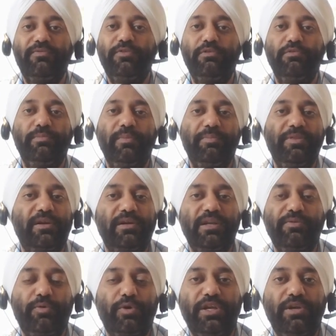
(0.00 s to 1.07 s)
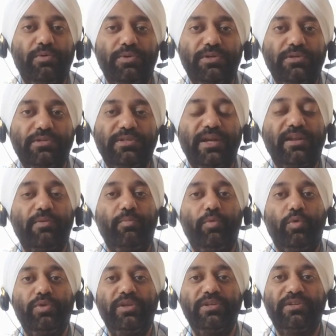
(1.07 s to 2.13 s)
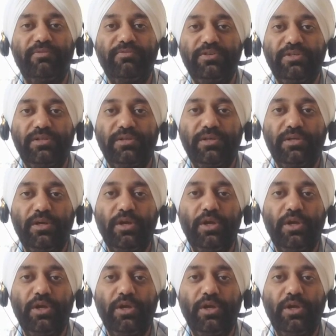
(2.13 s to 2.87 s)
If you do maybe 30, 40 questions, that are more than sufficient.